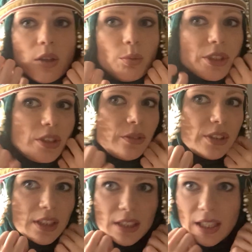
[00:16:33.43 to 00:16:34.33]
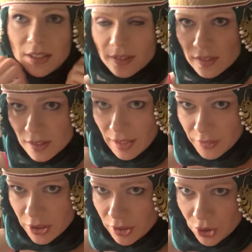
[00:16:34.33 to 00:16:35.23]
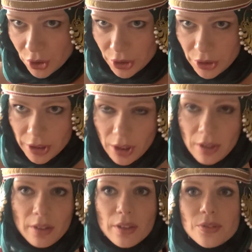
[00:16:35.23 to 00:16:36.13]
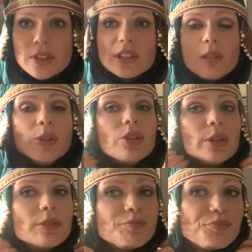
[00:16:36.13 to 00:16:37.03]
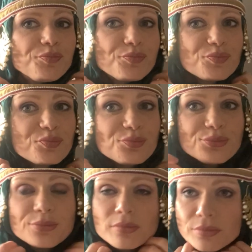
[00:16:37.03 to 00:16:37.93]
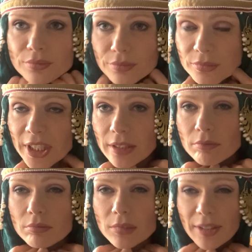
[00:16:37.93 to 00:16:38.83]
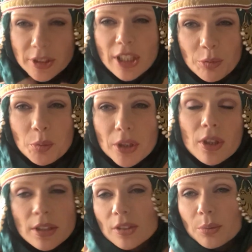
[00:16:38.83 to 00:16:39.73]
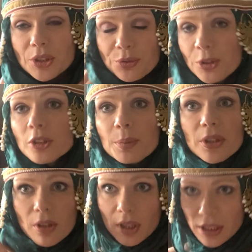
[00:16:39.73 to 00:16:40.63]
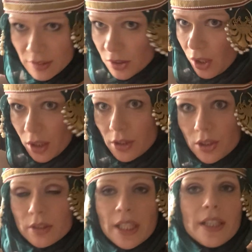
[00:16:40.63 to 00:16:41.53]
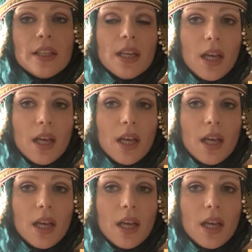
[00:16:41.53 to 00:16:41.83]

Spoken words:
once you've done that, this is never going to look good the first time you do it. Like, every time you put it on. So when you first put it on, it's not going to look right.